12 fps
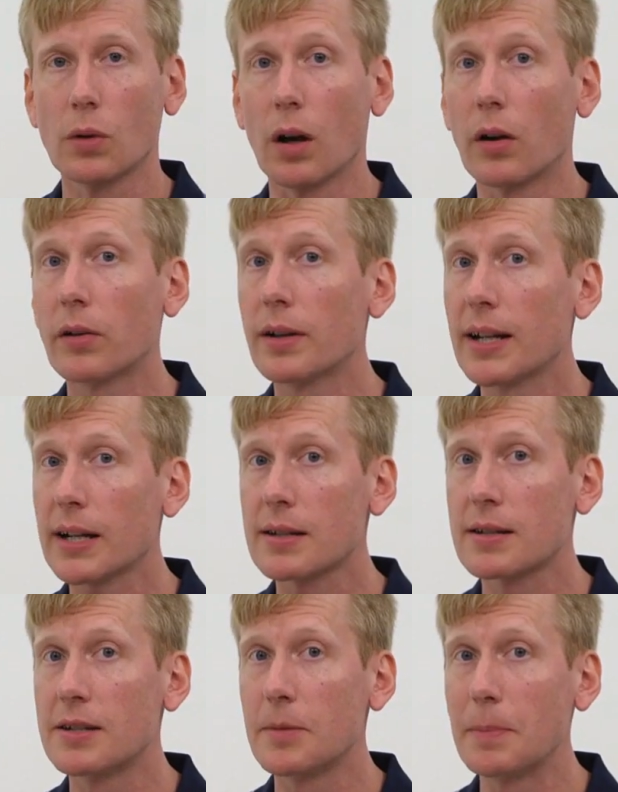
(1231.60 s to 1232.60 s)
Our
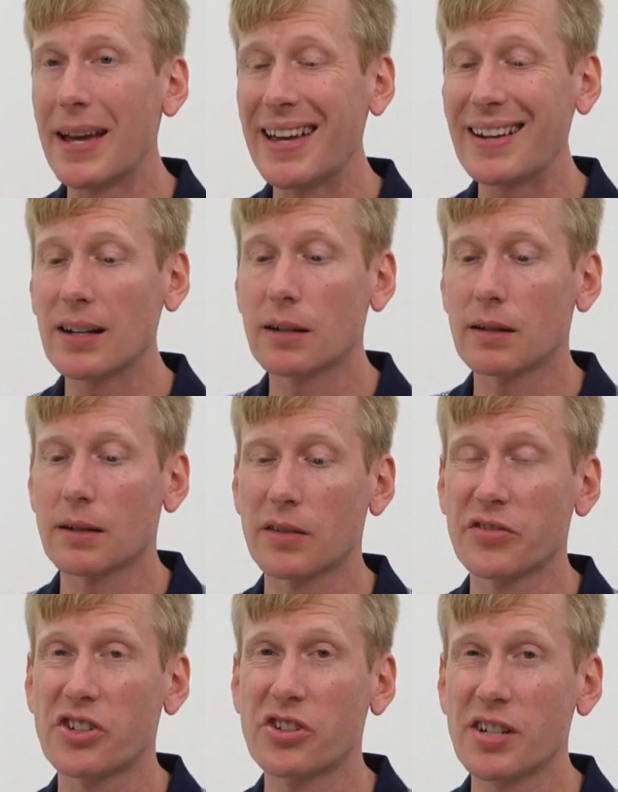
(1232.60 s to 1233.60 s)
next demand
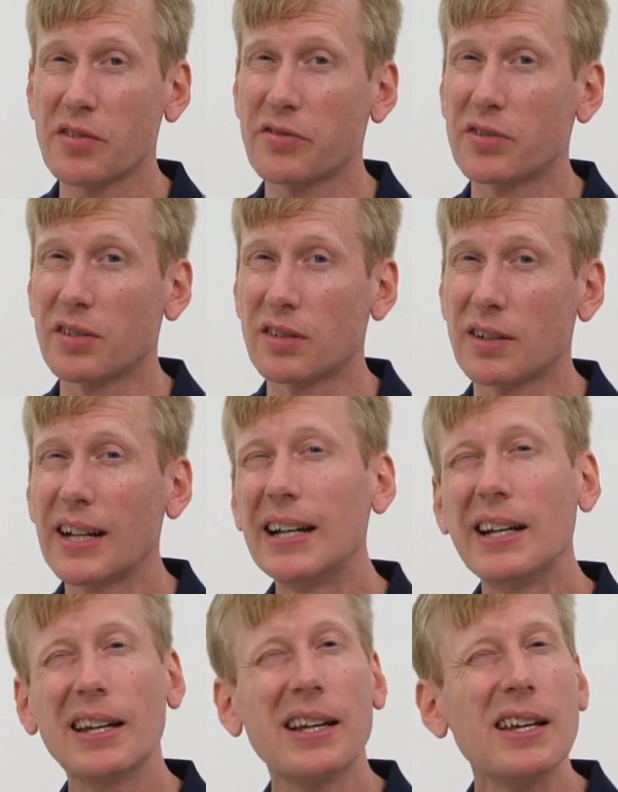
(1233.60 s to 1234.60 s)
curve shifter
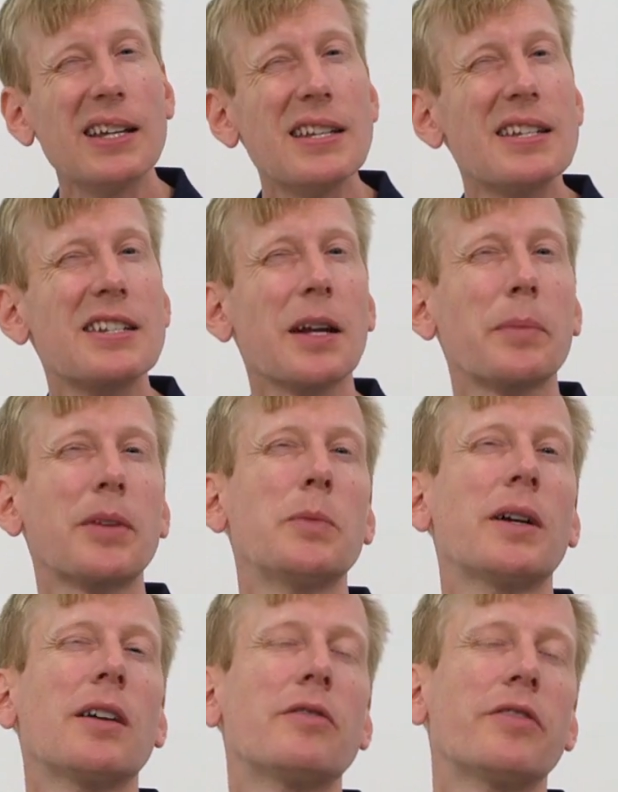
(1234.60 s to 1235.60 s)
is something
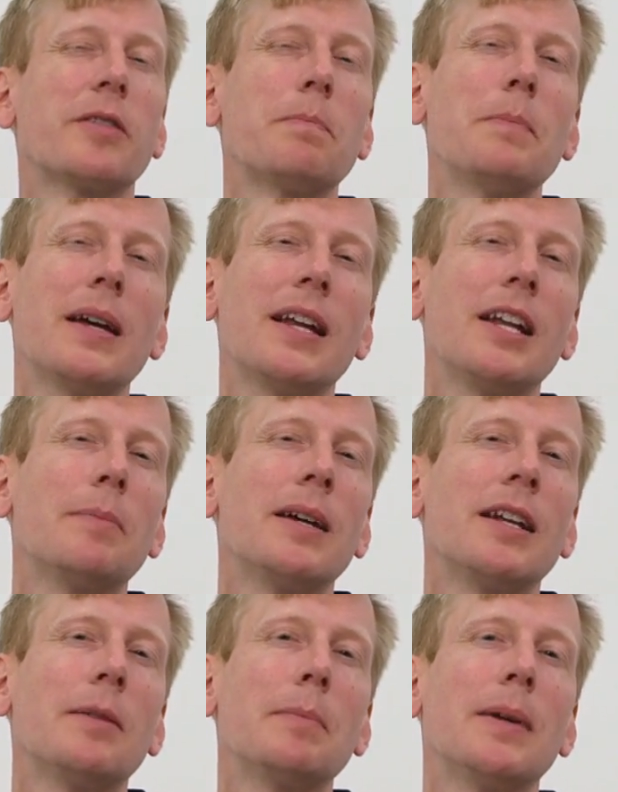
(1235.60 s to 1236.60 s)
we can fit
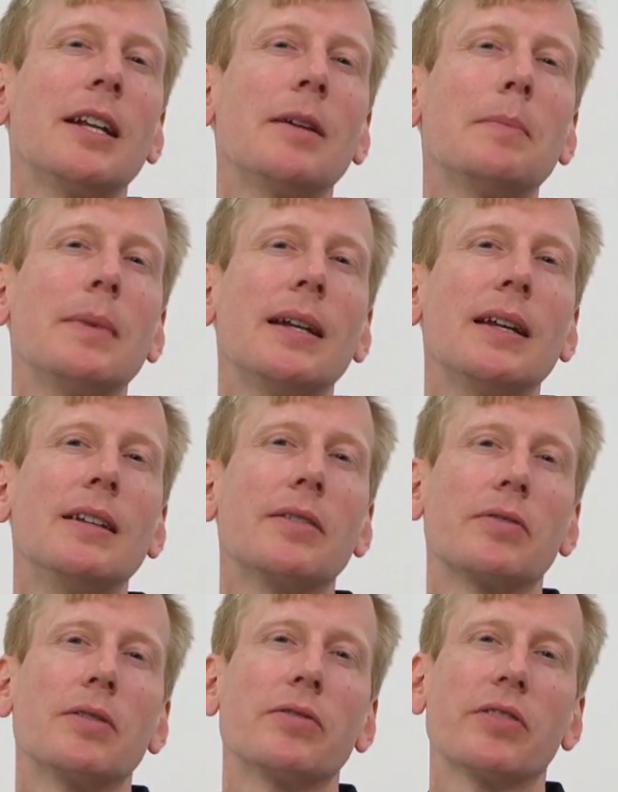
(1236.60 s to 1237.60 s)
many
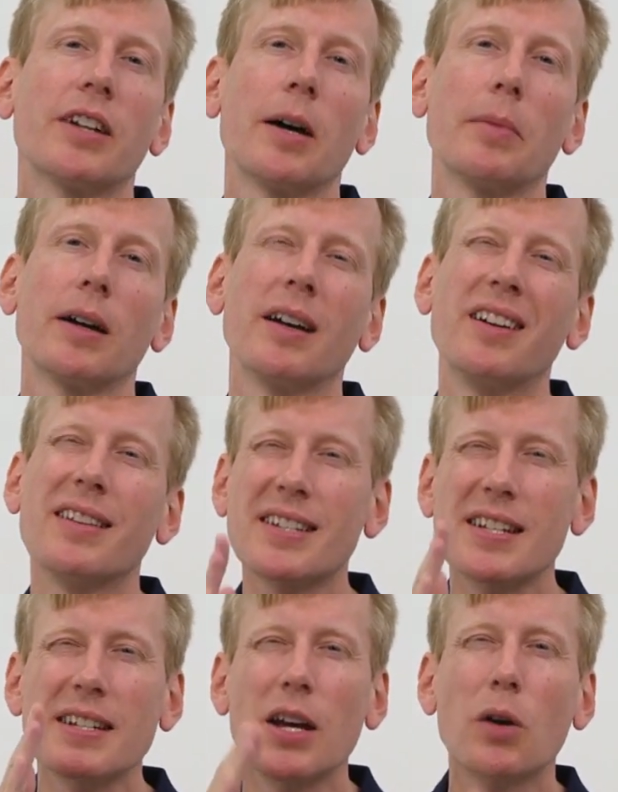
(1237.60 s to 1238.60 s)
different phenomena under.
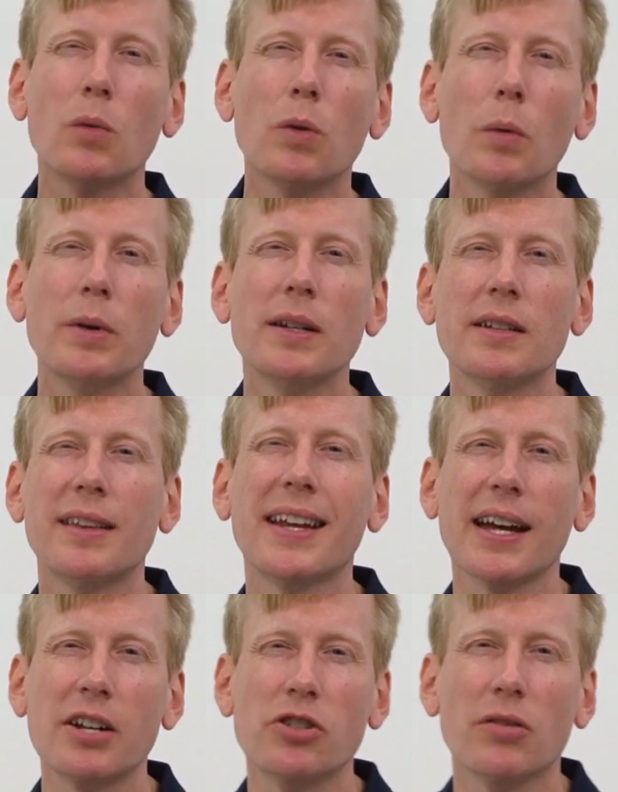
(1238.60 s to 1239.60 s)
This is what we call the
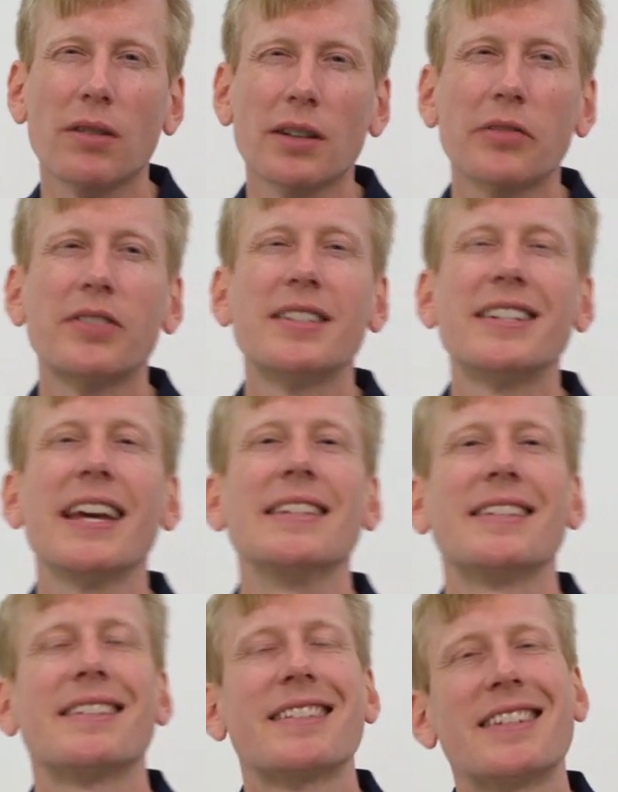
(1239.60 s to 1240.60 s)
catch-all of
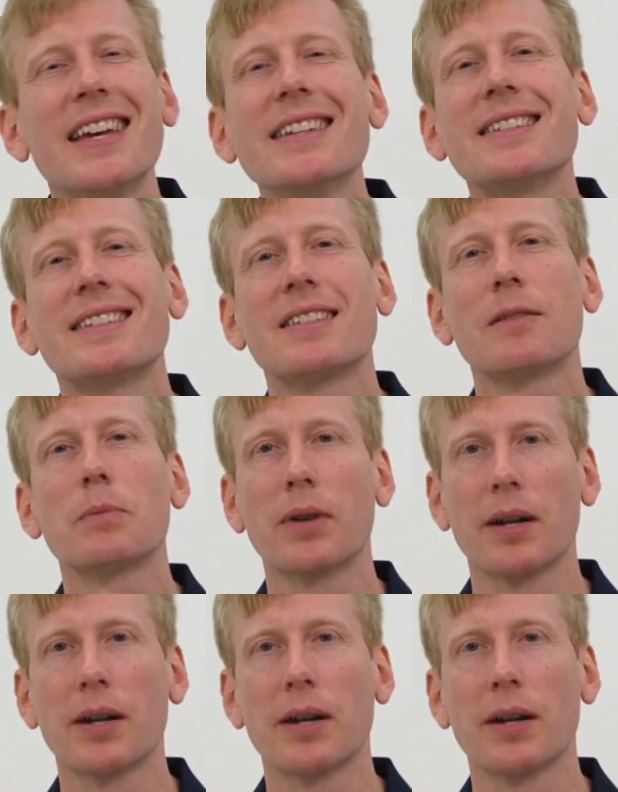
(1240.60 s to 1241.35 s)
tastes and